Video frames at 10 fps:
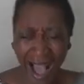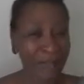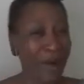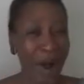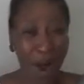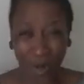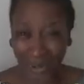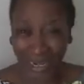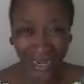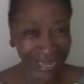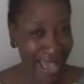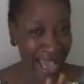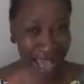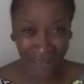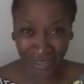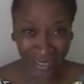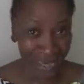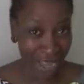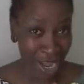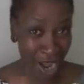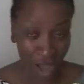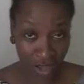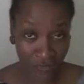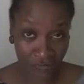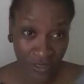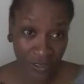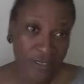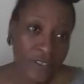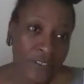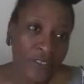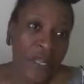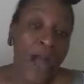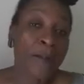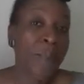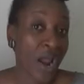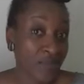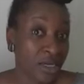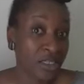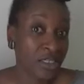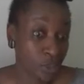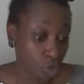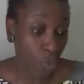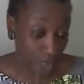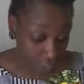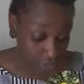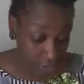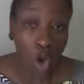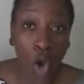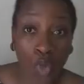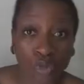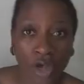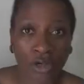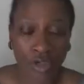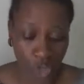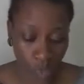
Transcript: I'm only having a laugh. Apparently, sweat, hold on,